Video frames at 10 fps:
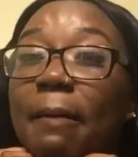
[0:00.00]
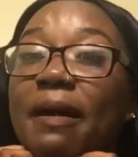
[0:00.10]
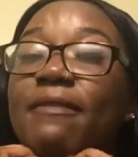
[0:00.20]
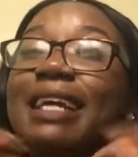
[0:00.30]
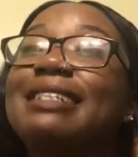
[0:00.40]
at
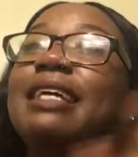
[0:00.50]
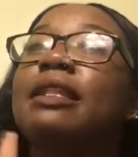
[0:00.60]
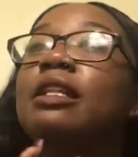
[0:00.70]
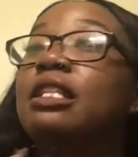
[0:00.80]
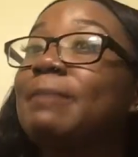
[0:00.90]
my face,
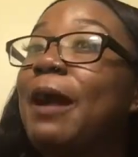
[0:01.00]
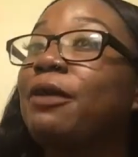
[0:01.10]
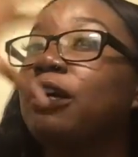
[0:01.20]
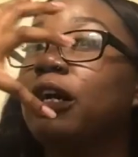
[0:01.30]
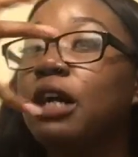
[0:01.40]
and then the
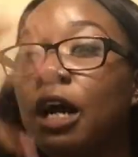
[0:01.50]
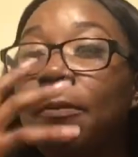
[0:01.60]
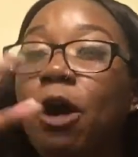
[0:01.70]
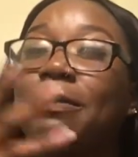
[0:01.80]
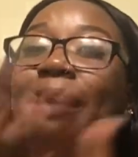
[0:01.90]
spider going to
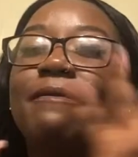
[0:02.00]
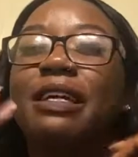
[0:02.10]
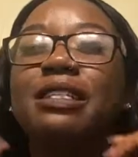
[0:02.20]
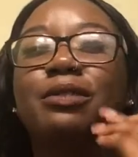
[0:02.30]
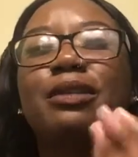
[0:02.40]
come on my
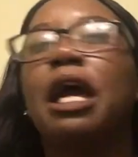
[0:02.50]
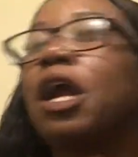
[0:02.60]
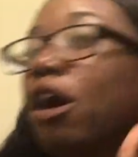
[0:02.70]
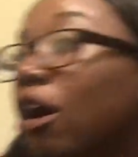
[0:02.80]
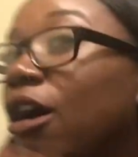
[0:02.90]
face
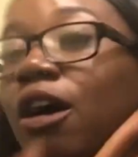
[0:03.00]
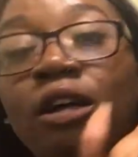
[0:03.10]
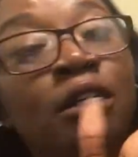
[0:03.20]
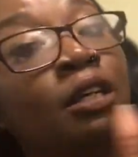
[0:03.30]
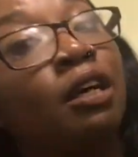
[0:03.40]
like,
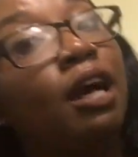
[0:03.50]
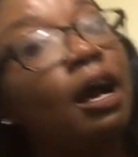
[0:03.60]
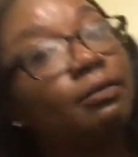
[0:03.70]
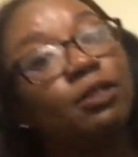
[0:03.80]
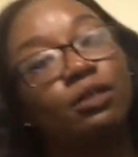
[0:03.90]
oh,
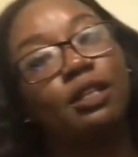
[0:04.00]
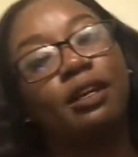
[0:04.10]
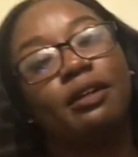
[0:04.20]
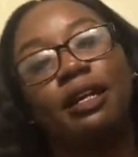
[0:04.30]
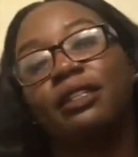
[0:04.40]
I'm so
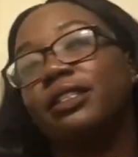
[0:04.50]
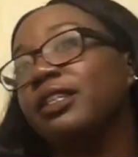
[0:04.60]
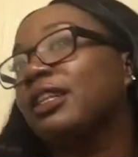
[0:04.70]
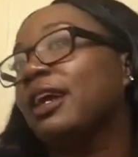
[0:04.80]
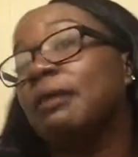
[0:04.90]
scared of that
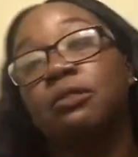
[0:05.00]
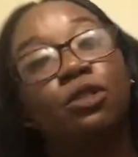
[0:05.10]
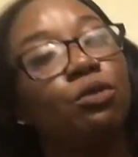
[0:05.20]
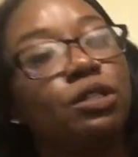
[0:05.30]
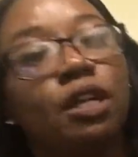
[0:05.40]
shit. Like, I'm
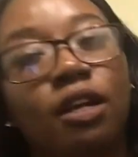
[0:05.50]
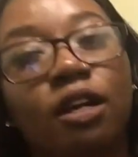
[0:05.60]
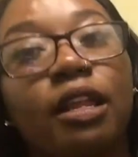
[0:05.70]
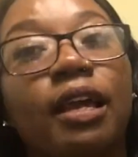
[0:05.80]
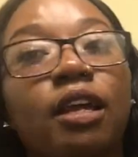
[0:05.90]
so
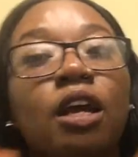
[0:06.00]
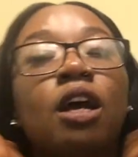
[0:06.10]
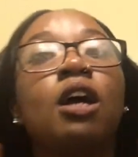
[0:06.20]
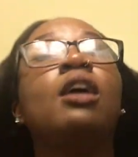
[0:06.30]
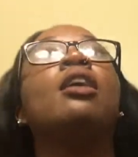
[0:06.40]
scared. Like,
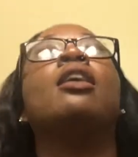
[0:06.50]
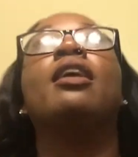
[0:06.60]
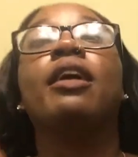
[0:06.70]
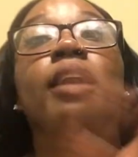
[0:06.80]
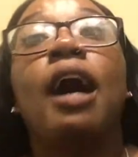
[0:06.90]

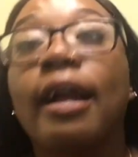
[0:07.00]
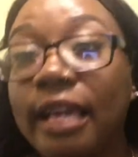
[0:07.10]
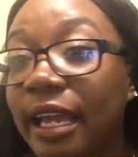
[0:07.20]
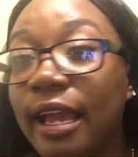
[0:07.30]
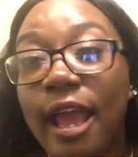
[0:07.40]
I
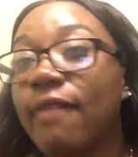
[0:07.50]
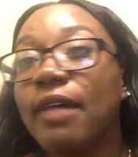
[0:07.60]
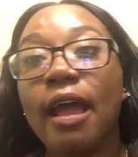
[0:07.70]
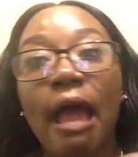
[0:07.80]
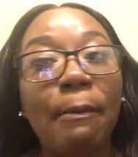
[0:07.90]
can't have
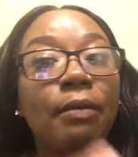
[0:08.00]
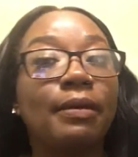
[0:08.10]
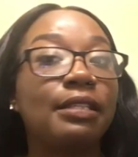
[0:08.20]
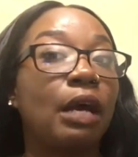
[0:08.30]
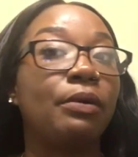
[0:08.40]
that happen
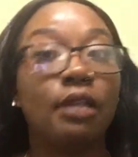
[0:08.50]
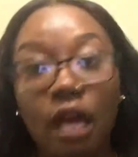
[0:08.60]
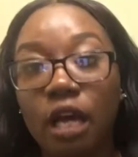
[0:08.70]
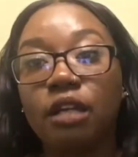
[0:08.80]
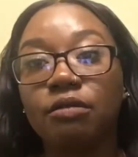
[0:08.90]
because I would
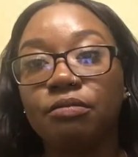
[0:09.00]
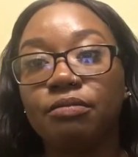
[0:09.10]
die.